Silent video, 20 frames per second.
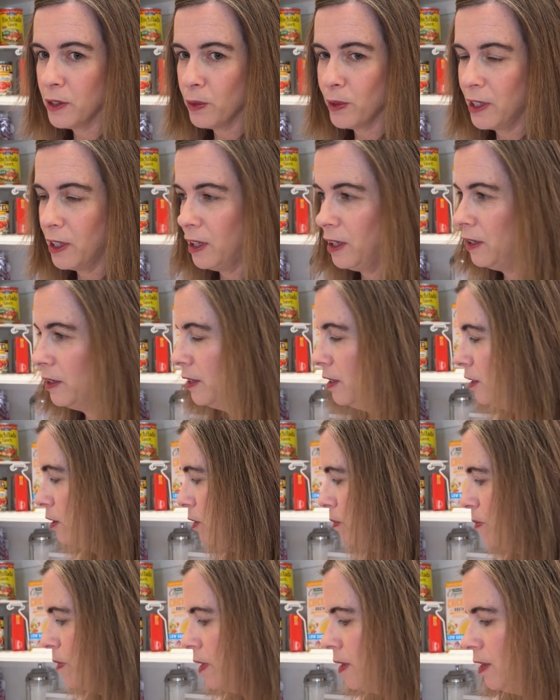we all
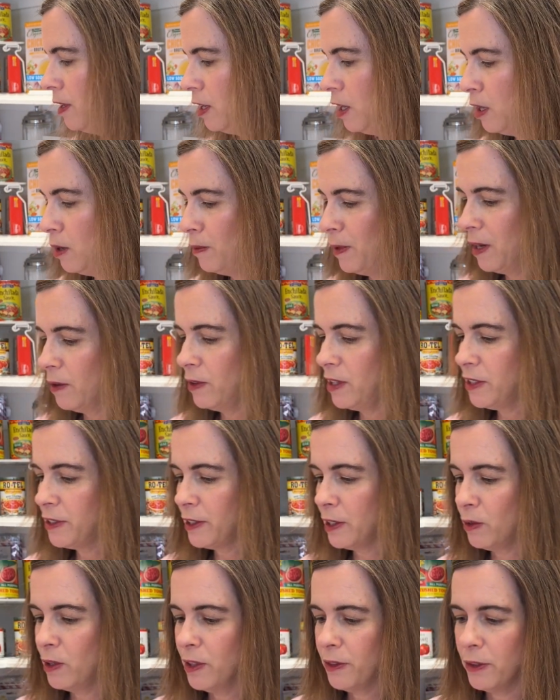know. I
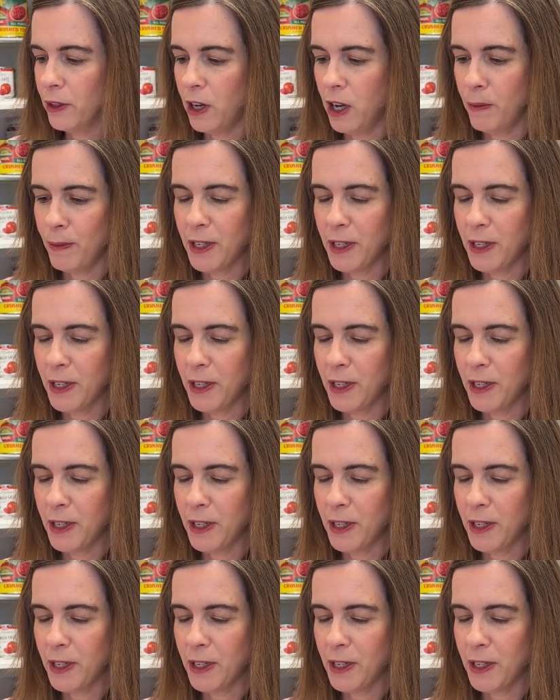recently went through all